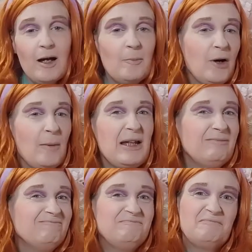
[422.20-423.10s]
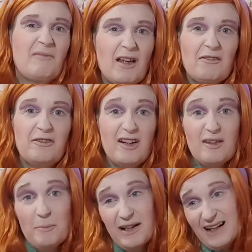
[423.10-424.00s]
But I mean, for
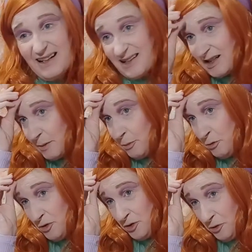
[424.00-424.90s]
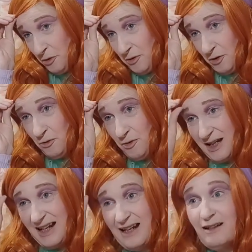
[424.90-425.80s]
the price, I suppose they're
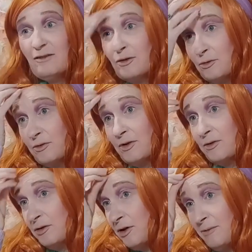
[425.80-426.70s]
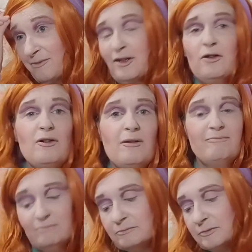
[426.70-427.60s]
okay. They're not
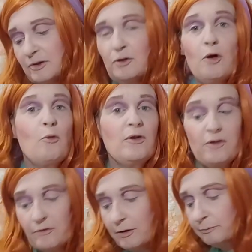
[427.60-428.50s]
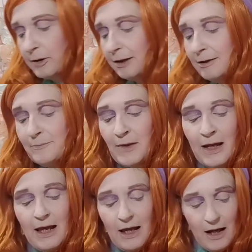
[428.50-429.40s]
wonderful.
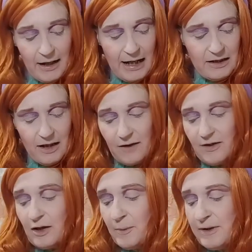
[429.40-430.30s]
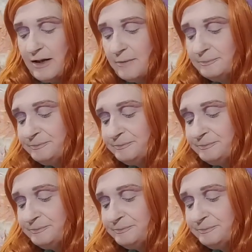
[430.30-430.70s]
Kind of, I think when they